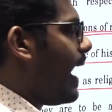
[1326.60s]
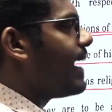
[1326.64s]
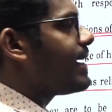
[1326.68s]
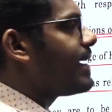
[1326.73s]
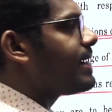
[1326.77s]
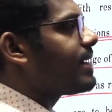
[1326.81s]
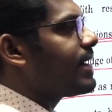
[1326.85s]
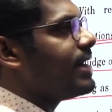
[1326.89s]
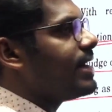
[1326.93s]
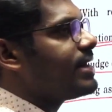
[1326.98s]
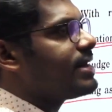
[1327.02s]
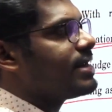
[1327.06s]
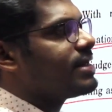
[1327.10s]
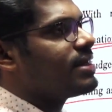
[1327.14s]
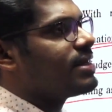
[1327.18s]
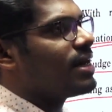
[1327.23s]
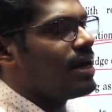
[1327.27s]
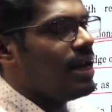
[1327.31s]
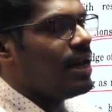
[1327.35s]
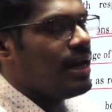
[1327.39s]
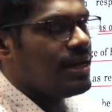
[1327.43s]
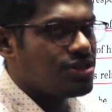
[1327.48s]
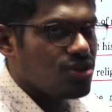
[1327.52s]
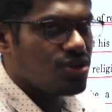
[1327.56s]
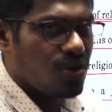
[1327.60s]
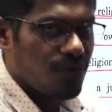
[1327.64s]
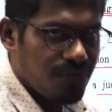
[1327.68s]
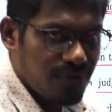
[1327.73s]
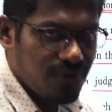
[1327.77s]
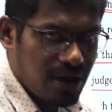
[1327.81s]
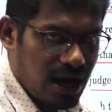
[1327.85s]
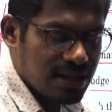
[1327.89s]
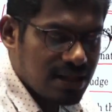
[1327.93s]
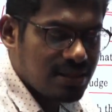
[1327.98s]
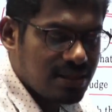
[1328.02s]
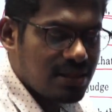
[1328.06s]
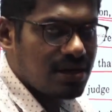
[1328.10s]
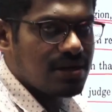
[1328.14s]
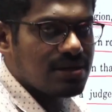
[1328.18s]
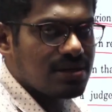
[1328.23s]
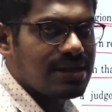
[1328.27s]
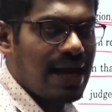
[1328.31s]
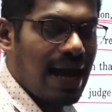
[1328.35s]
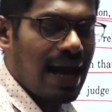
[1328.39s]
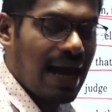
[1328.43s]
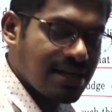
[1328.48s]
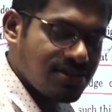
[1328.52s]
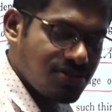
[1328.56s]
and treating the religion of
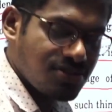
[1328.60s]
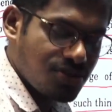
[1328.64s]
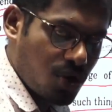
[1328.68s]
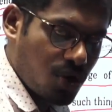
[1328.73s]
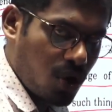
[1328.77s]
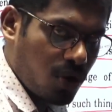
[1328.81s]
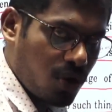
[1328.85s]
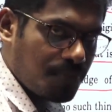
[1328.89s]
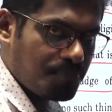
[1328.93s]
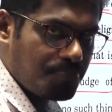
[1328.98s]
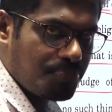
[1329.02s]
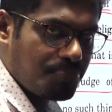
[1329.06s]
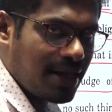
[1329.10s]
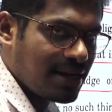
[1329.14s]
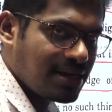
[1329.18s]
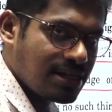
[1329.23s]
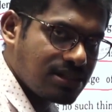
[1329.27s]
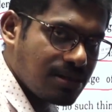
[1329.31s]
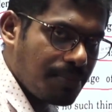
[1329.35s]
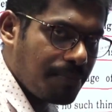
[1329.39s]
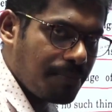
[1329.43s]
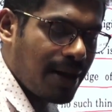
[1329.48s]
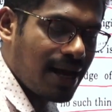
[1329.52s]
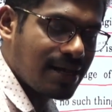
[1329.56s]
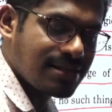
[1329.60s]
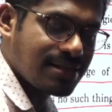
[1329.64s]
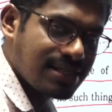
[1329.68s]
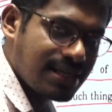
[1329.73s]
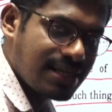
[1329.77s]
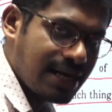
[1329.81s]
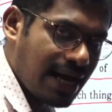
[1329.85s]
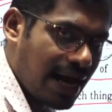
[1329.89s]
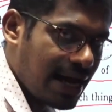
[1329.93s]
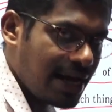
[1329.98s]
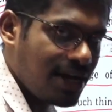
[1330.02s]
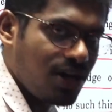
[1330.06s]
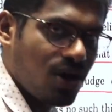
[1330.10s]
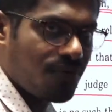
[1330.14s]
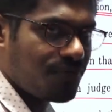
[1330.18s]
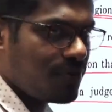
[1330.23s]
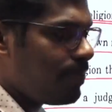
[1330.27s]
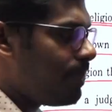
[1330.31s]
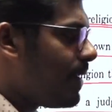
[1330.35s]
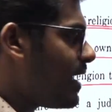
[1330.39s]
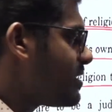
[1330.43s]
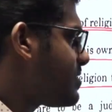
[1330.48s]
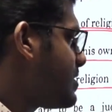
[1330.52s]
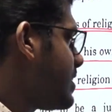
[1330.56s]
others as wrong. That is a basic idea of
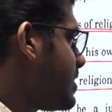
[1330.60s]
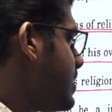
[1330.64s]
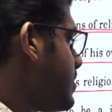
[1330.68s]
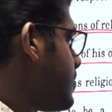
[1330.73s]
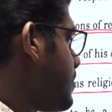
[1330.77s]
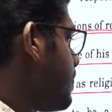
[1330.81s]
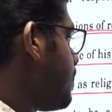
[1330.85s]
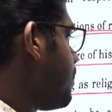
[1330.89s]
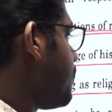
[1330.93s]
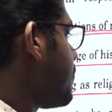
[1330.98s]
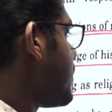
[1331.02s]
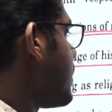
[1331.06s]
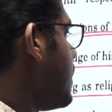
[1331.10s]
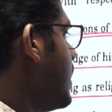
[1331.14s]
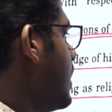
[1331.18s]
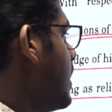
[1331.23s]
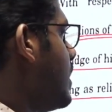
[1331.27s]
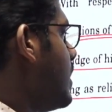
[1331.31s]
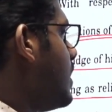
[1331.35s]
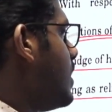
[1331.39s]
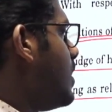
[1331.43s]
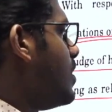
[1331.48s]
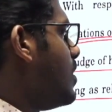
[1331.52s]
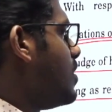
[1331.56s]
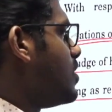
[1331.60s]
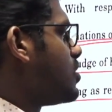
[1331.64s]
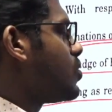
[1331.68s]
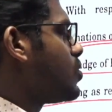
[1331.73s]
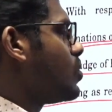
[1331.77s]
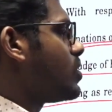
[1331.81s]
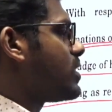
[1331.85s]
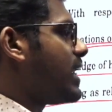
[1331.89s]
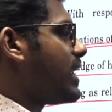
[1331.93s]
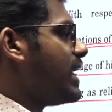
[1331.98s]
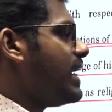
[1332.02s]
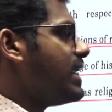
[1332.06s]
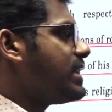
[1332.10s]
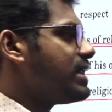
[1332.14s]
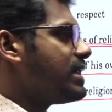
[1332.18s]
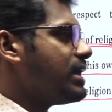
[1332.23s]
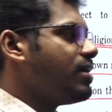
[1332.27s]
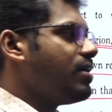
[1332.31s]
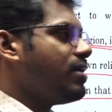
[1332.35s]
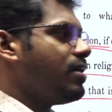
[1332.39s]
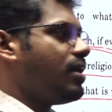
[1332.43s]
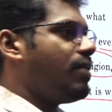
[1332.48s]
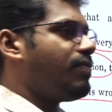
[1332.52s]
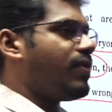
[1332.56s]
the passage. So,
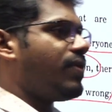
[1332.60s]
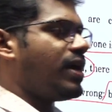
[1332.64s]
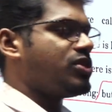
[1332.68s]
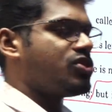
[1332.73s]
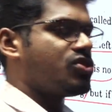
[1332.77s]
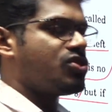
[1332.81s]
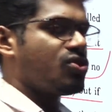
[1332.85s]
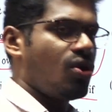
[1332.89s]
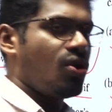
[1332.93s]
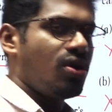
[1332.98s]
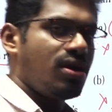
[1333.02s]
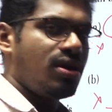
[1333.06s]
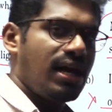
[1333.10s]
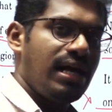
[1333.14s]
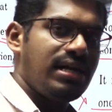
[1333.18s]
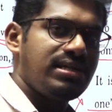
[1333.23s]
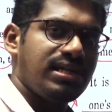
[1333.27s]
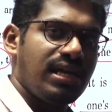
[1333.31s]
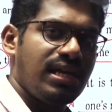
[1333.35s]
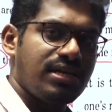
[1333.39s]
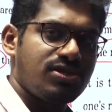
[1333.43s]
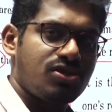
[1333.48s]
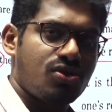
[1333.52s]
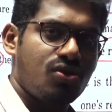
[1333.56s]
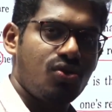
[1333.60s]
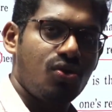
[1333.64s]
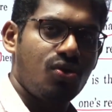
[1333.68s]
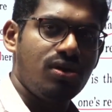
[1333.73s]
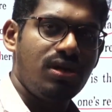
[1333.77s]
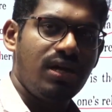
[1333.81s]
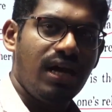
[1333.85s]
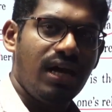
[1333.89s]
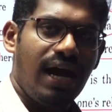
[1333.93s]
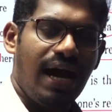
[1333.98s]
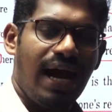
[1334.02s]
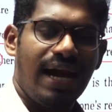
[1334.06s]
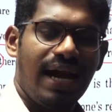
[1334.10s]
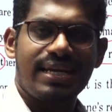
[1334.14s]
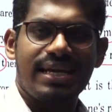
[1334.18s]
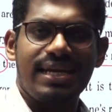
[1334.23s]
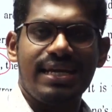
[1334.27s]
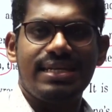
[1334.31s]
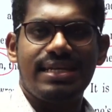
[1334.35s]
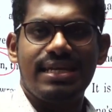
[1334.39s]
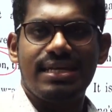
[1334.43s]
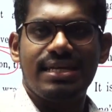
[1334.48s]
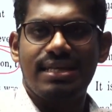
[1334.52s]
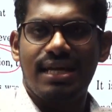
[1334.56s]
treating one's own religion as good and
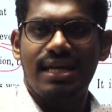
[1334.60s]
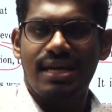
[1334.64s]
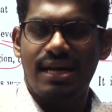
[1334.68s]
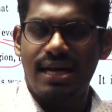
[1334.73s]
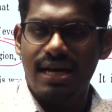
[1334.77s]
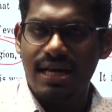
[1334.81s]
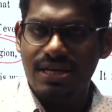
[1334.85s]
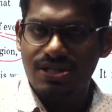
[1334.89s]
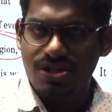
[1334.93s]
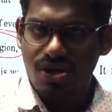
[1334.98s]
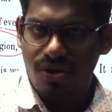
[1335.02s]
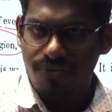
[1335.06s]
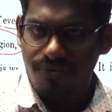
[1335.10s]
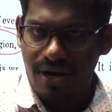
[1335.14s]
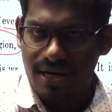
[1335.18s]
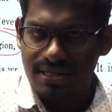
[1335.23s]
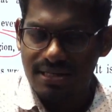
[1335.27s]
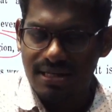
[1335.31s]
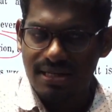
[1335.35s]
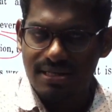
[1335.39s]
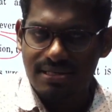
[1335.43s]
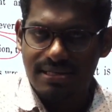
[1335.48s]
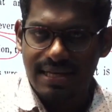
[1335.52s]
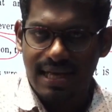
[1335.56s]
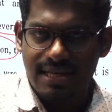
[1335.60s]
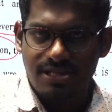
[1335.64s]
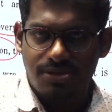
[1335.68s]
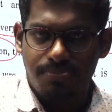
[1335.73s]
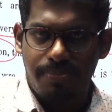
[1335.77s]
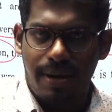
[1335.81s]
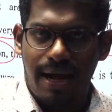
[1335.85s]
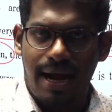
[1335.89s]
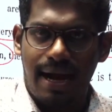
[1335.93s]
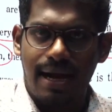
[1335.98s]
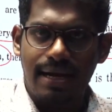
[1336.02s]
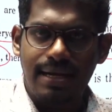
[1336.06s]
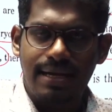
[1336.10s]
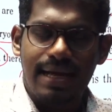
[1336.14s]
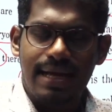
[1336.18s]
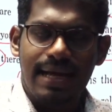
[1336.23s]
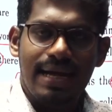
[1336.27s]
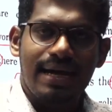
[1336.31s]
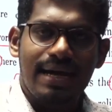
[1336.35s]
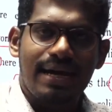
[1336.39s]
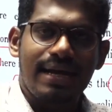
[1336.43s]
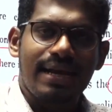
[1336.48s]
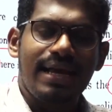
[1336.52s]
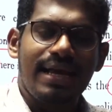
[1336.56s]
treating the religion of others as bad
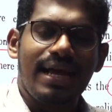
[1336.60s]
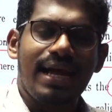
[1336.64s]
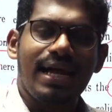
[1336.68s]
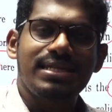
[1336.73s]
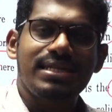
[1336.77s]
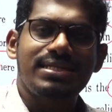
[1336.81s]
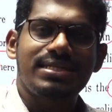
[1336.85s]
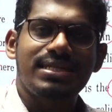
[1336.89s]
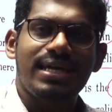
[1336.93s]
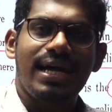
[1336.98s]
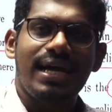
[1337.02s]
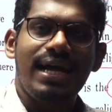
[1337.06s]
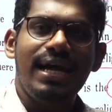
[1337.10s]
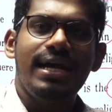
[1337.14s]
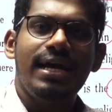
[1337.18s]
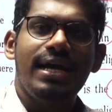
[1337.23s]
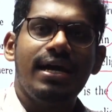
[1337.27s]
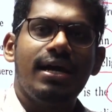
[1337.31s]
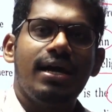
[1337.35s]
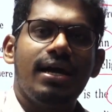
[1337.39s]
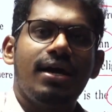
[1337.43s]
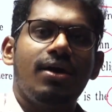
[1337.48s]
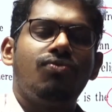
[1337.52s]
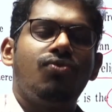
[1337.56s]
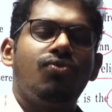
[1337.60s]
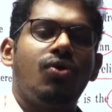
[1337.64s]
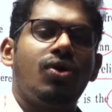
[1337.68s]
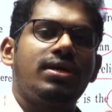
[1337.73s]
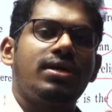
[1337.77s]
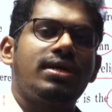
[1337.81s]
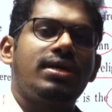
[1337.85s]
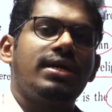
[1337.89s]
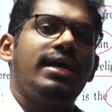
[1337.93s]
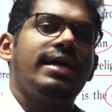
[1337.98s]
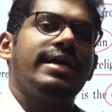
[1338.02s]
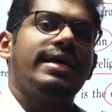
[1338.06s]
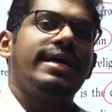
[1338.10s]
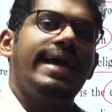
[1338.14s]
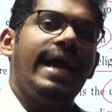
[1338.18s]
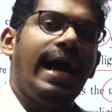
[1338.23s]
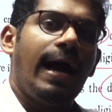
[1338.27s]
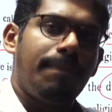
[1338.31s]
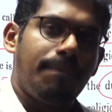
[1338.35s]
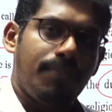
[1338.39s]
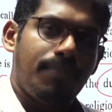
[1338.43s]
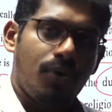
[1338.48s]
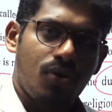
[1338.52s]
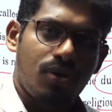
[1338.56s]
creates a
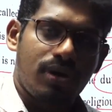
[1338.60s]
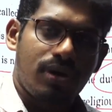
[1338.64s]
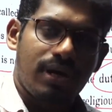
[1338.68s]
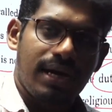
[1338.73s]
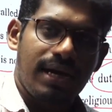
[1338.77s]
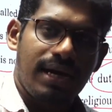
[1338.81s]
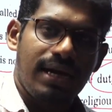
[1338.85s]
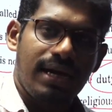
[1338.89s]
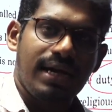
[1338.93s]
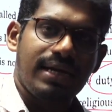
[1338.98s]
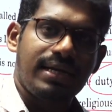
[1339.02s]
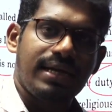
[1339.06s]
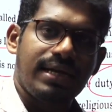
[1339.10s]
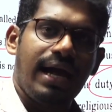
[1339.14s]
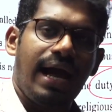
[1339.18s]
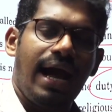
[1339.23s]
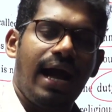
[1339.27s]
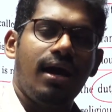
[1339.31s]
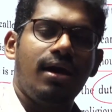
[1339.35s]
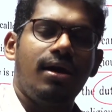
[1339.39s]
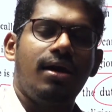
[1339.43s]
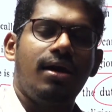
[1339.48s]
gap or create a